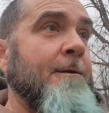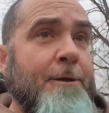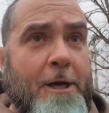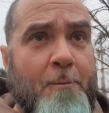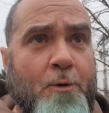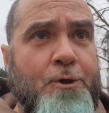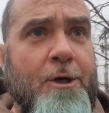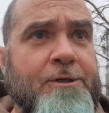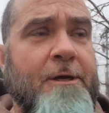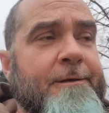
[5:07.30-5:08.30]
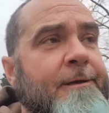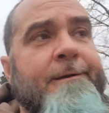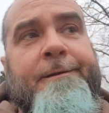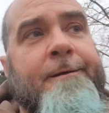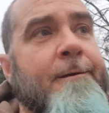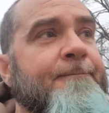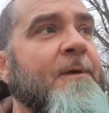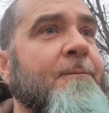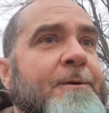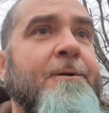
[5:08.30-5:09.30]
Got any more drugs on you? No,
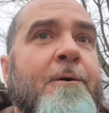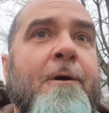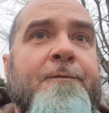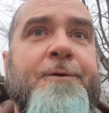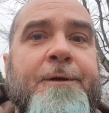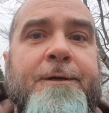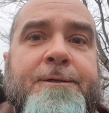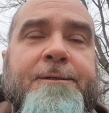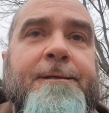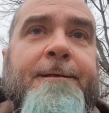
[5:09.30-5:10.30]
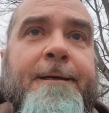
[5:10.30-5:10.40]
don't do no other drugs.